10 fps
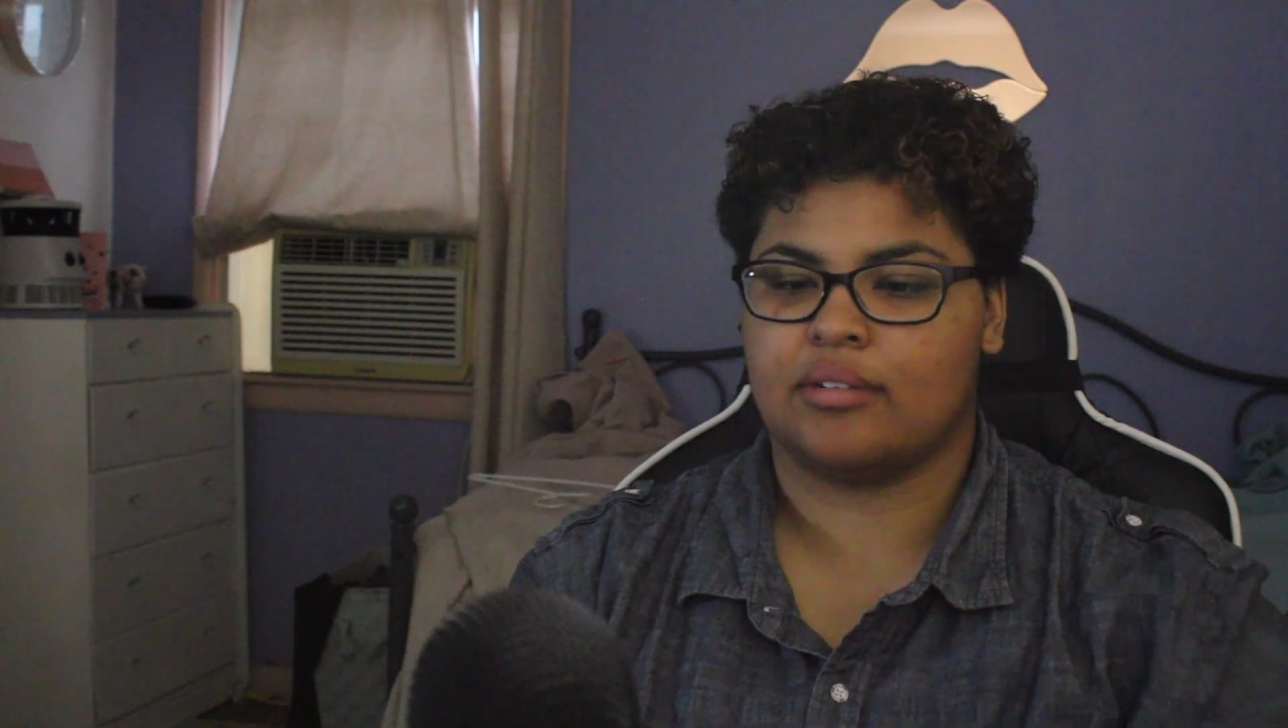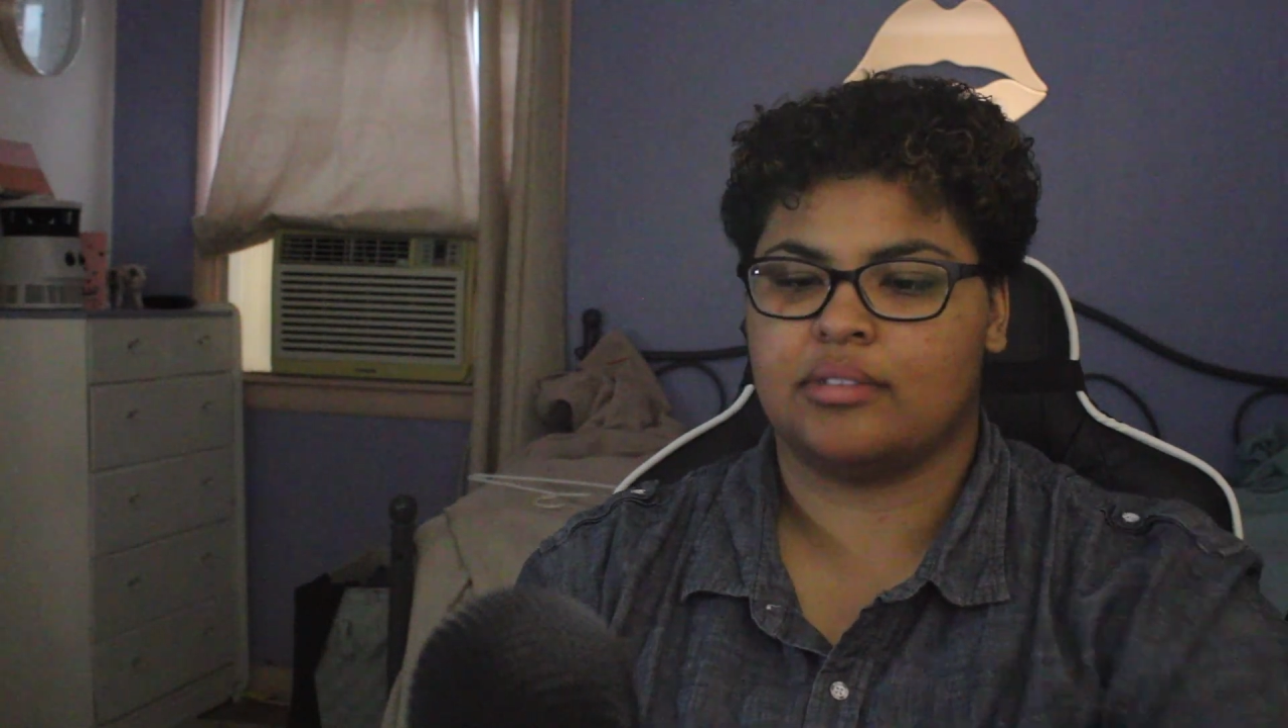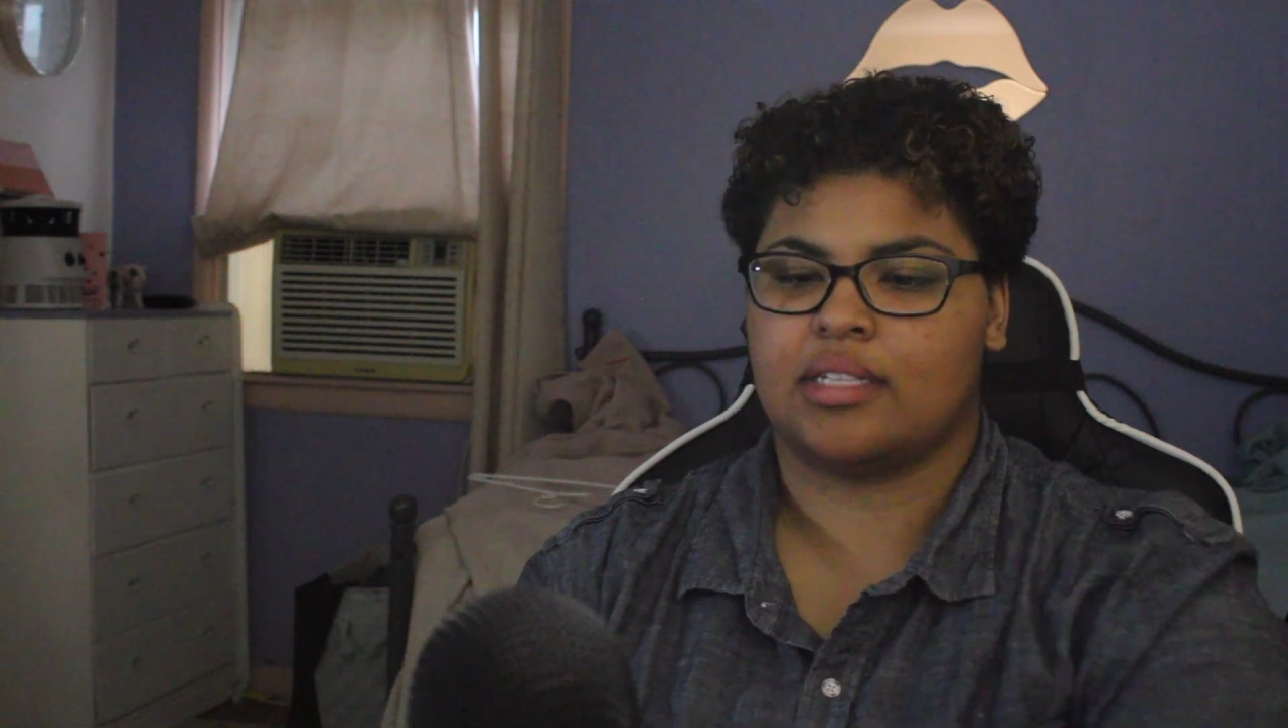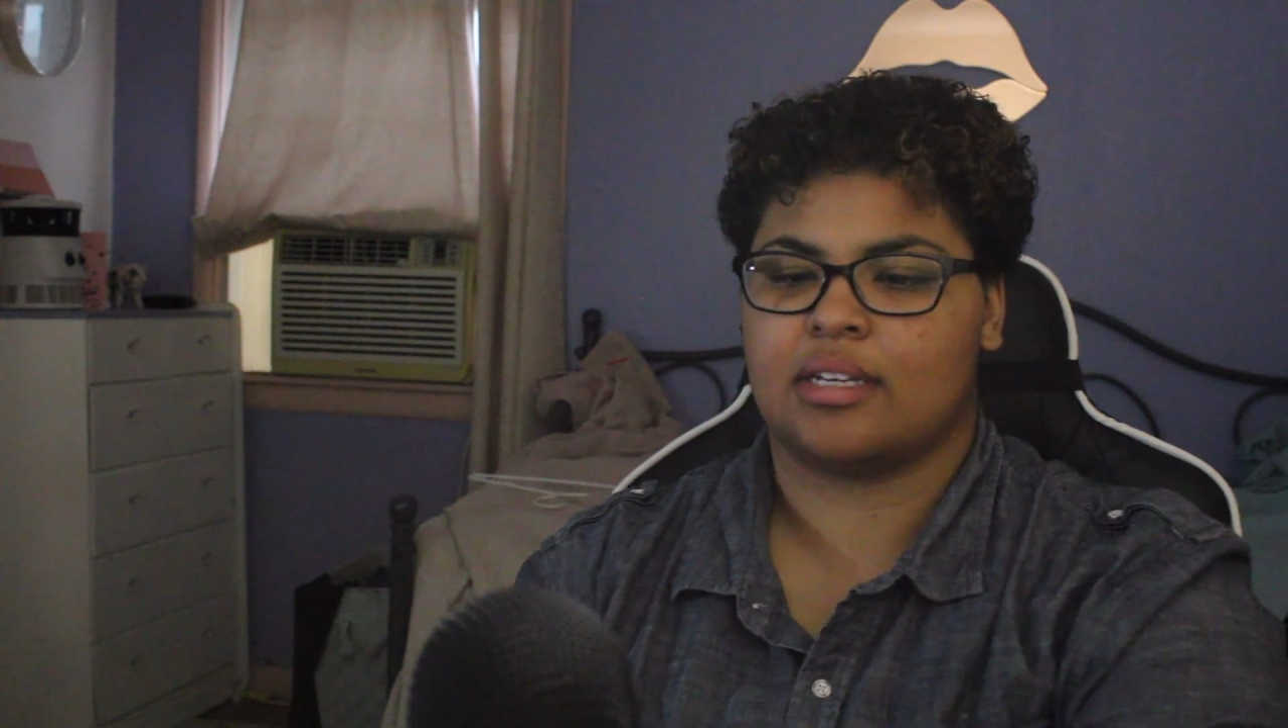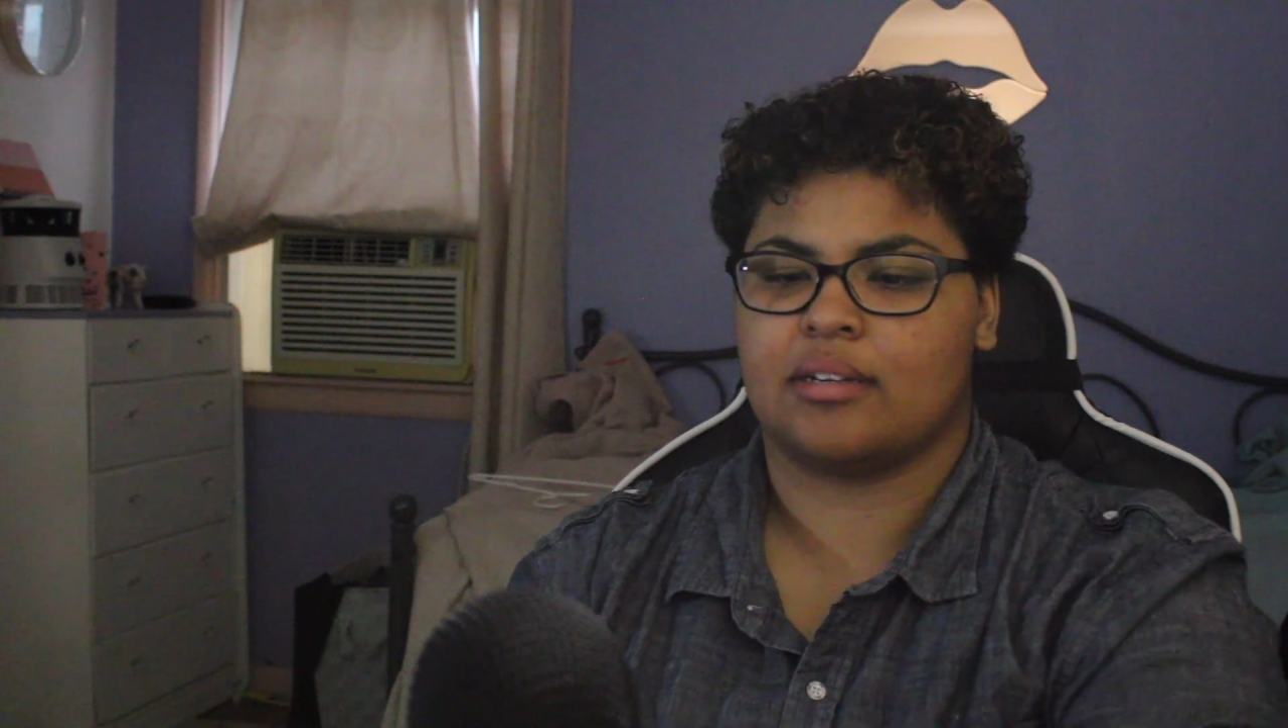It
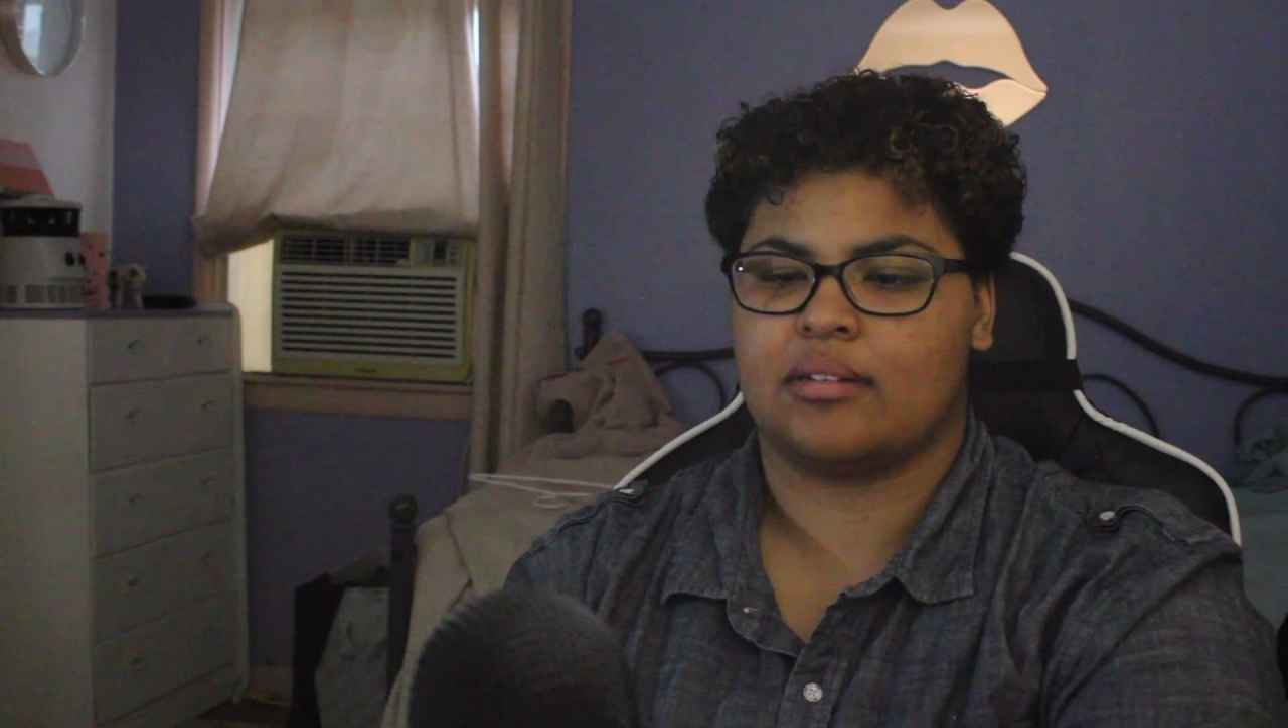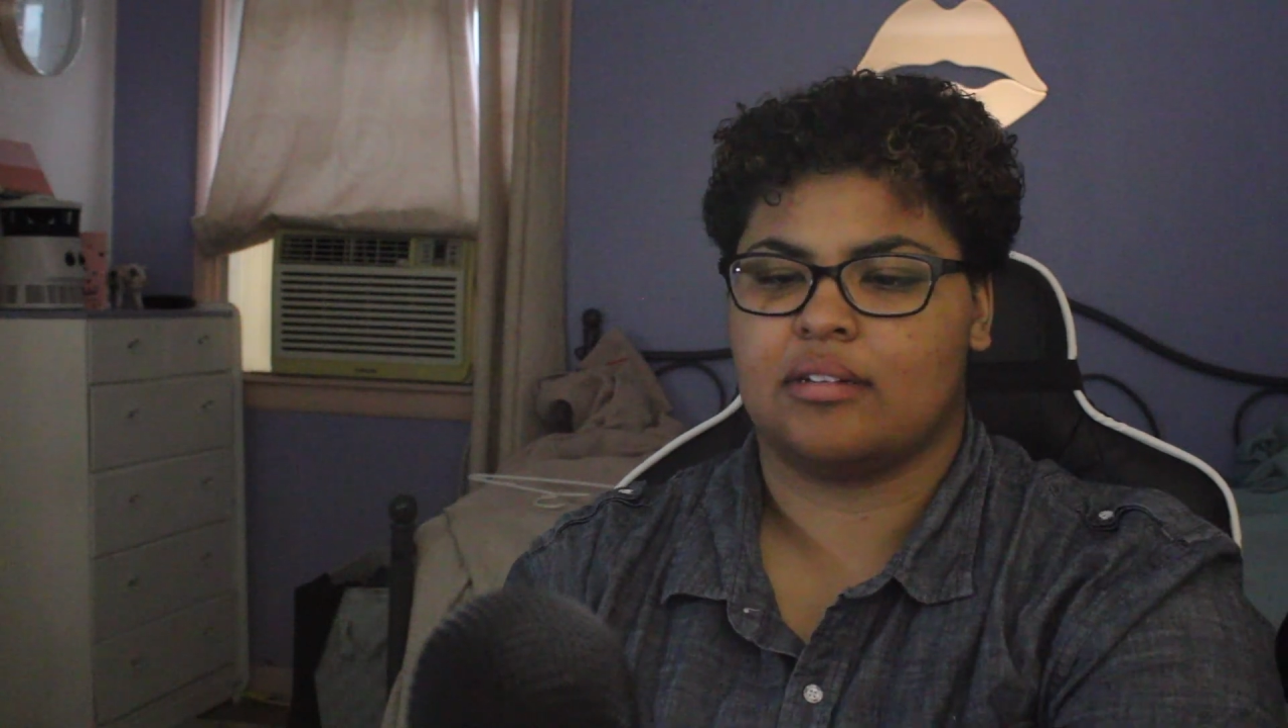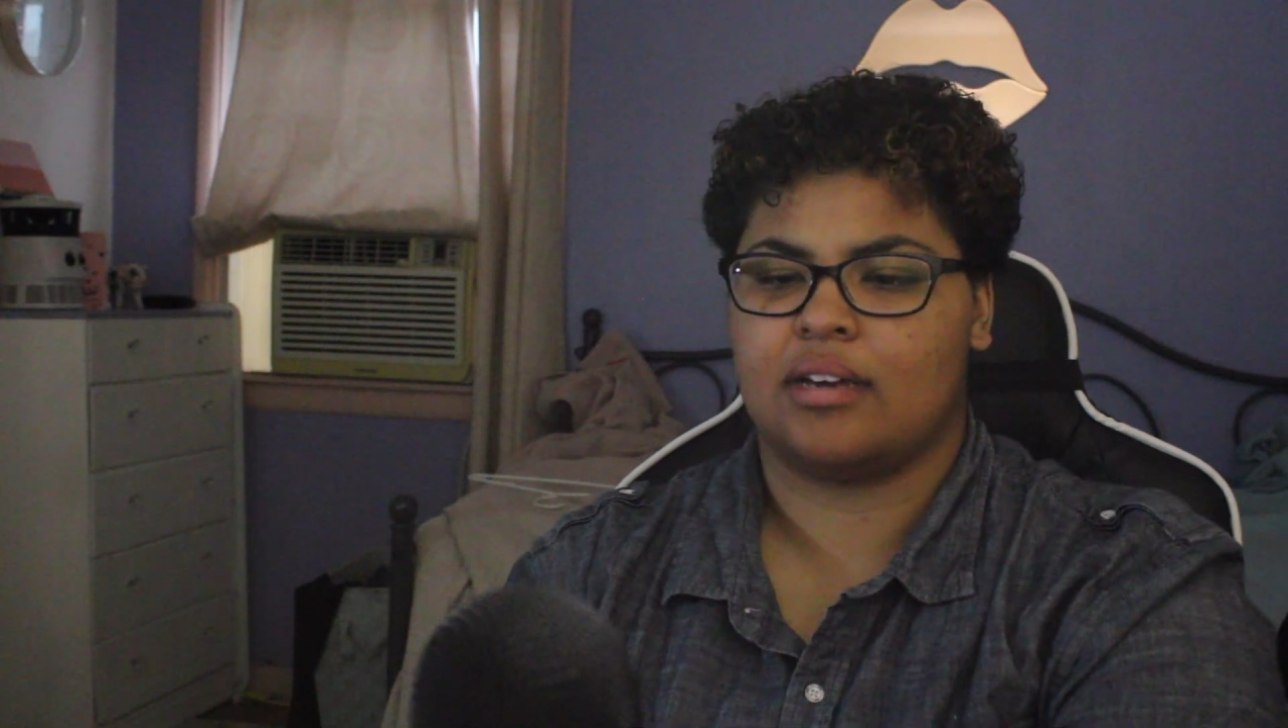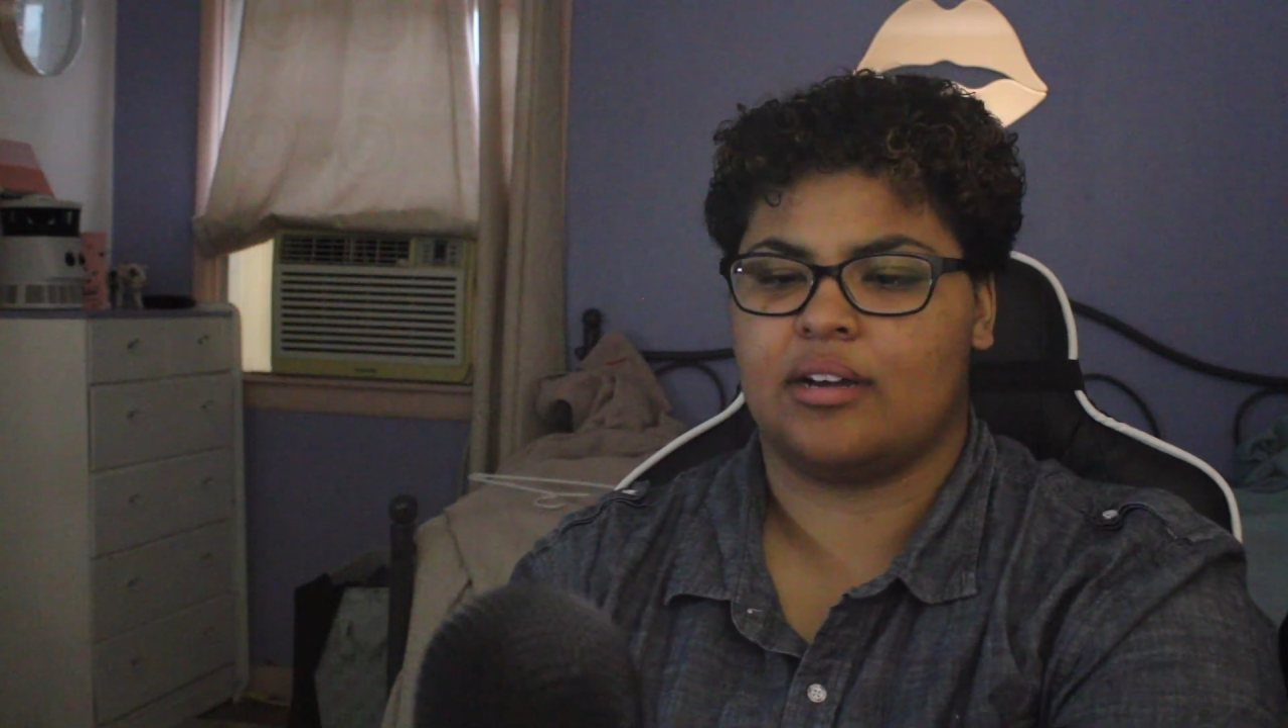was like,